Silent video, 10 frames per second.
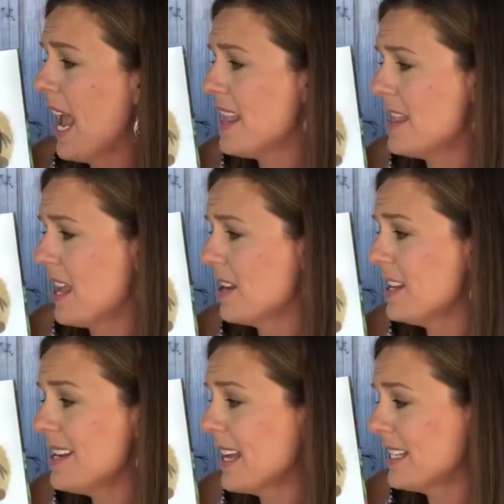And then on
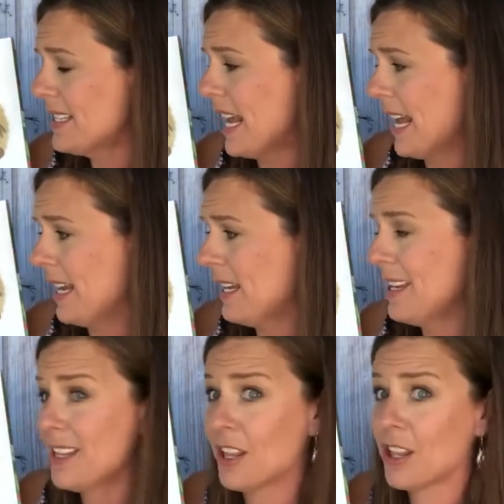the next day,
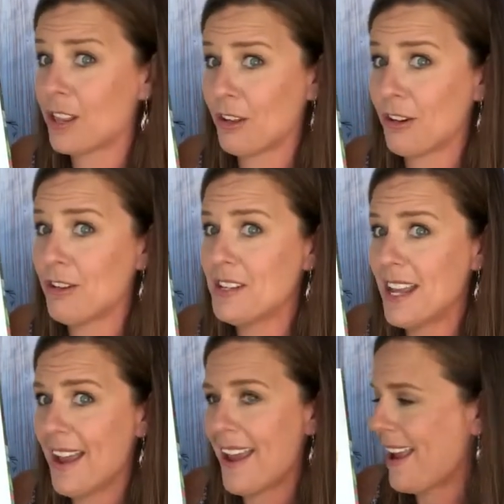the third
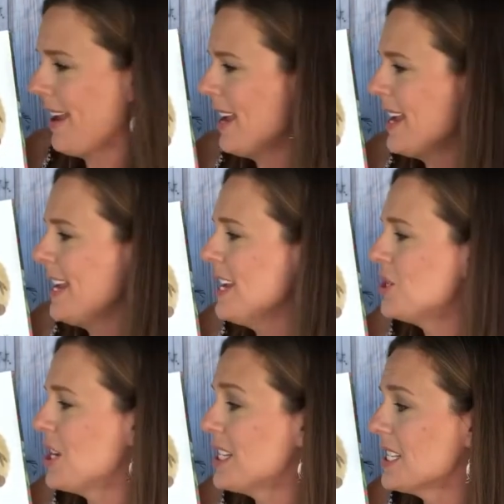day,
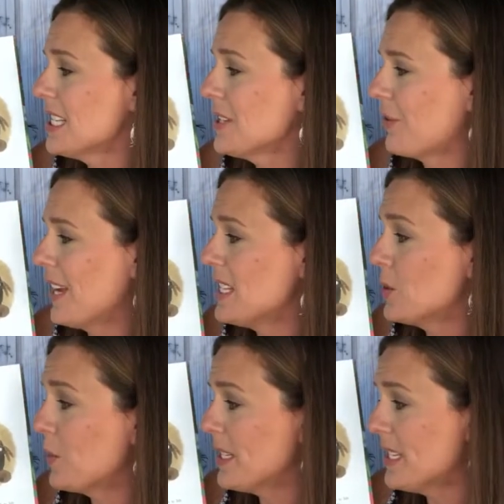Jesus'
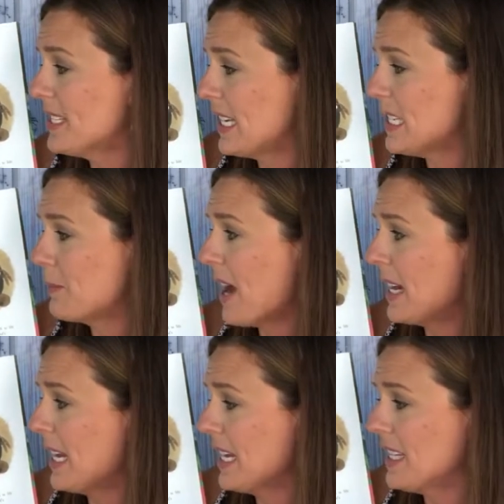friends went to see his
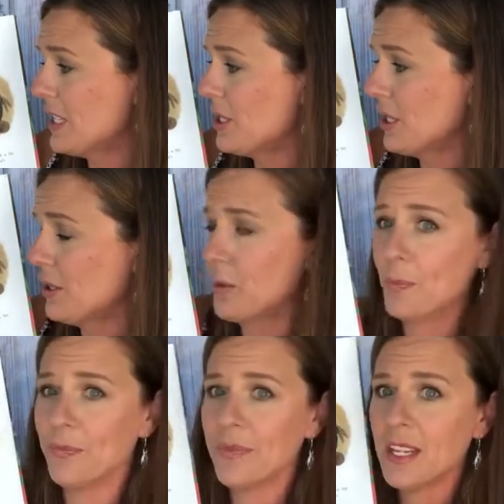body in the tomb.